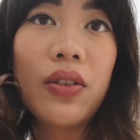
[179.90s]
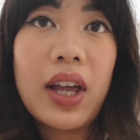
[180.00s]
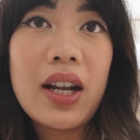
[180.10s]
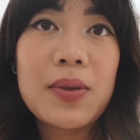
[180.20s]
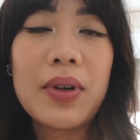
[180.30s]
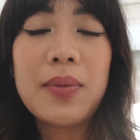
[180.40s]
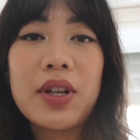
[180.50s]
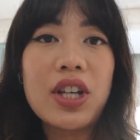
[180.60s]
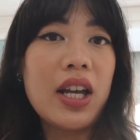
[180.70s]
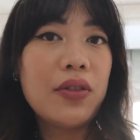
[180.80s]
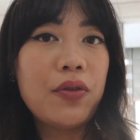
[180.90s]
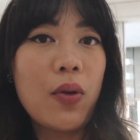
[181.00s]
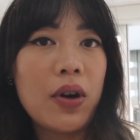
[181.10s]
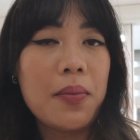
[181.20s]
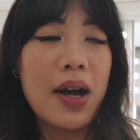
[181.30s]
that is pretty much it
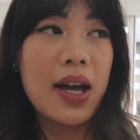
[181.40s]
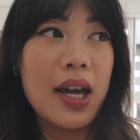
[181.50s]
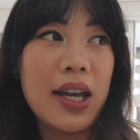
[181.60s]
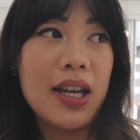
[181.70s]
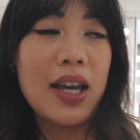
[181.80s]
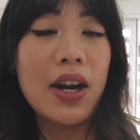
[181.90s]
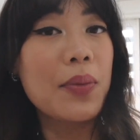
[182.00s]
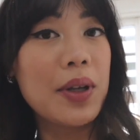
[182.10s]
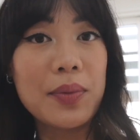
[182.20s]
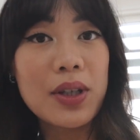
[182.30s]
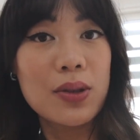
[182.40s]
for my Airbnb